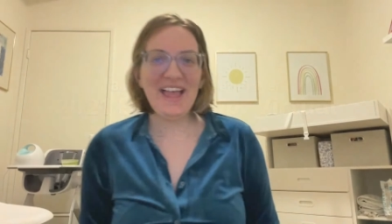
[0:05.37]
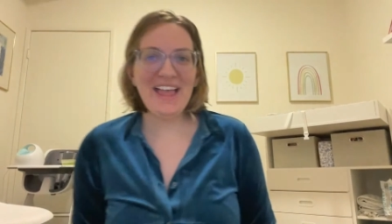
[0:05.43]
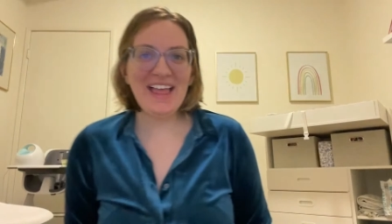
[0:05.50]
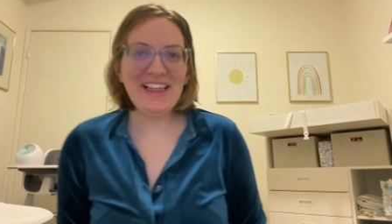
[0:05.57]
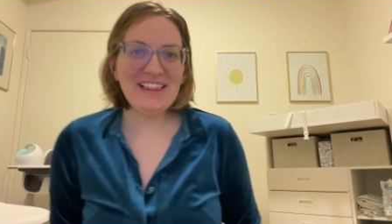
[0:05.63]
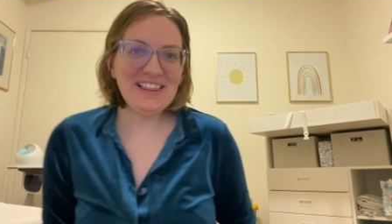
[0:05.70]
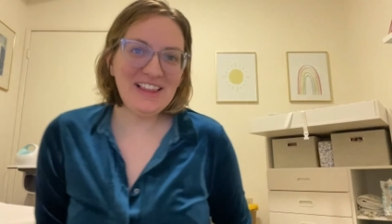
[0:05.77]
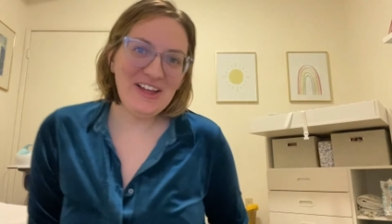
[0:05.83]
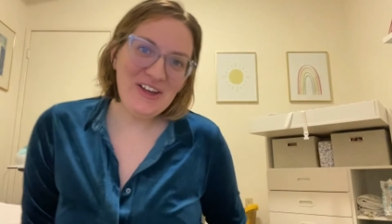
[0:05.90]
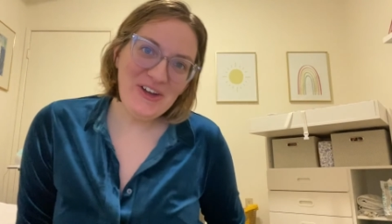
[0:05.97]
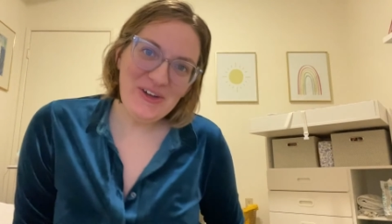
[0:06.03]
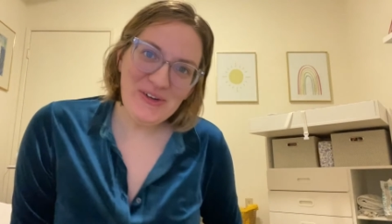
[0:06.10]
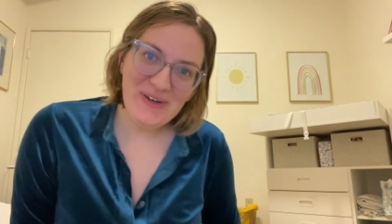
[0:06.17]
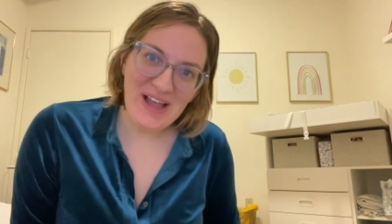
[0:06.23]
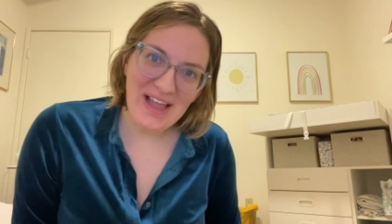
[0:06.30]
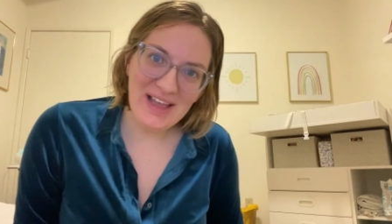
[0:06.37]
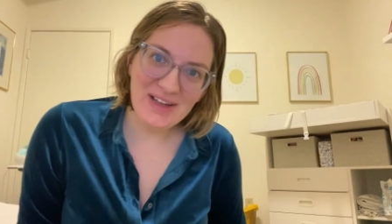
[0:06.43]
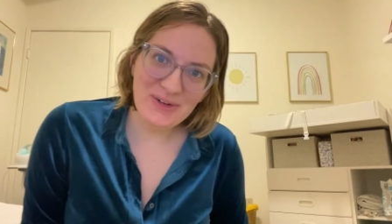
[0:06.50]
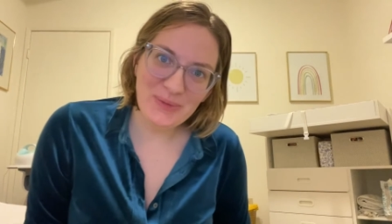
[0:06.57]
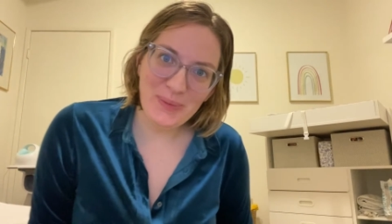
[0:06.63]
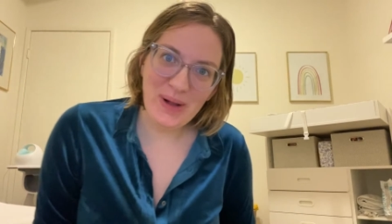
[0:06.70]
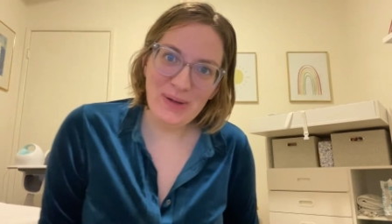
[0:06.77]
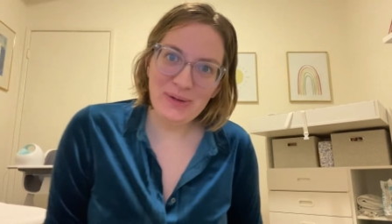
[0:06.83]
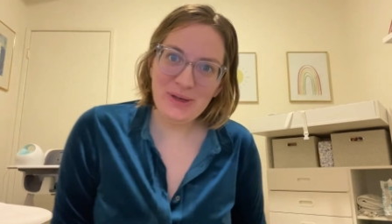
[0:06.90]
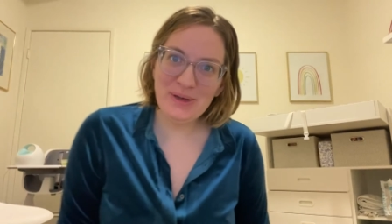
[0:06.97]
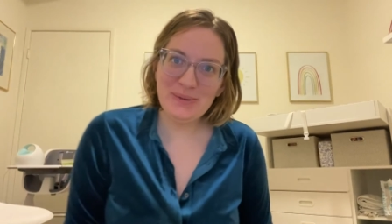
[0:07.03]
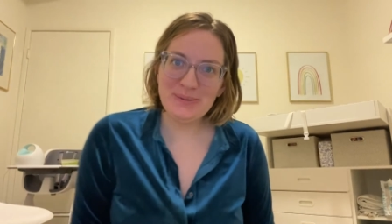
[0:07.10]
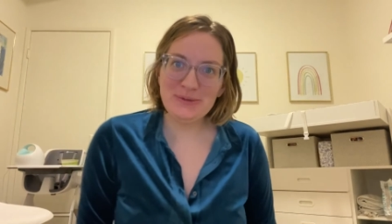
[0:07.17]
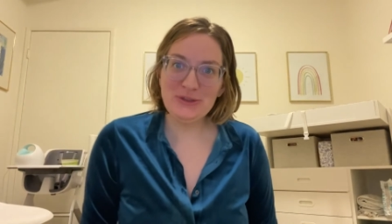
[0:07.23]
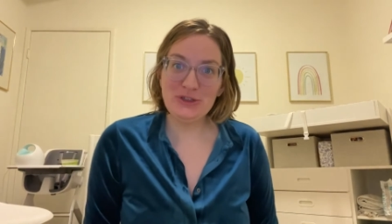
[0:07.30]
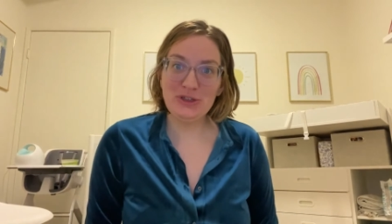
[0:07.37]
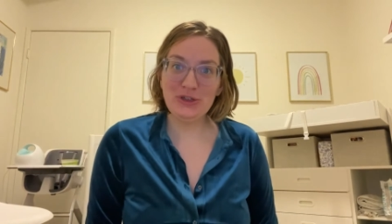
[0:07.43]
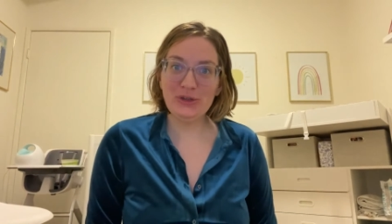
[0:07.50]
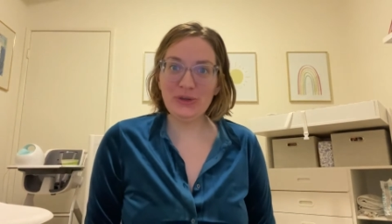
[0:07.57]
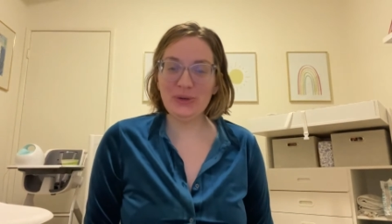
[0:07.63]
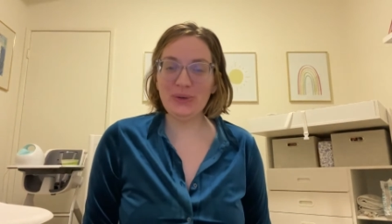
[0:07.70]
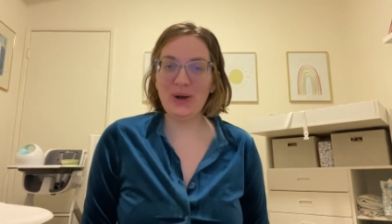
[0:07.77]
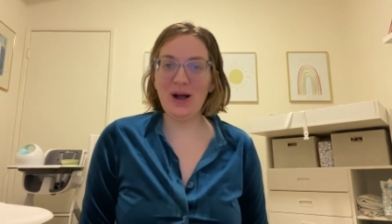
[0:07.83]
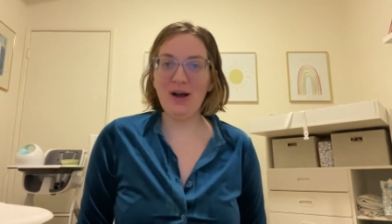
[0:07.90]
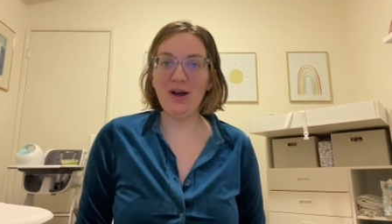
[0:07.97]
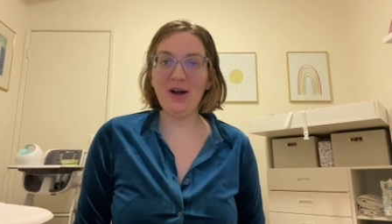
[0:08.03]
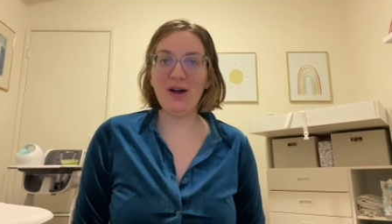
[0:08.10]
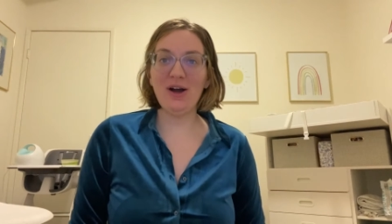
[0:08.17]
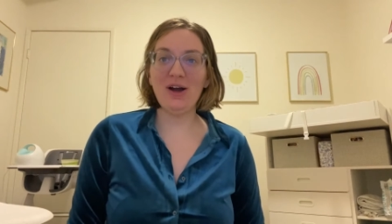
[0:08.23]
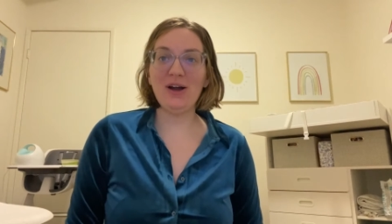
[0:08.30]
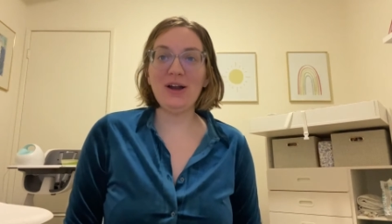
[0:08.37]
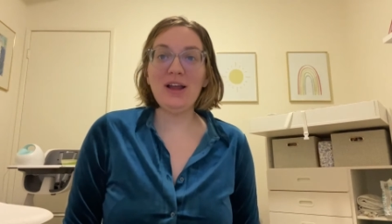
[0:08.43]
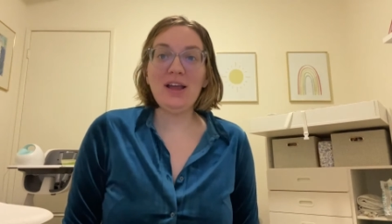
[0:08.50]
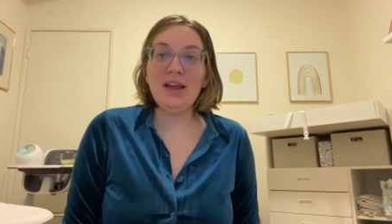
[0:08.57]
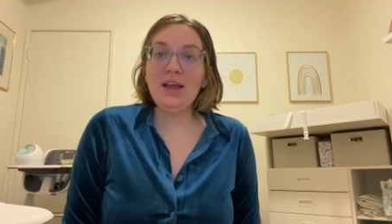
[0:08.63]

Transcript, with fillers: Hello and welcome to our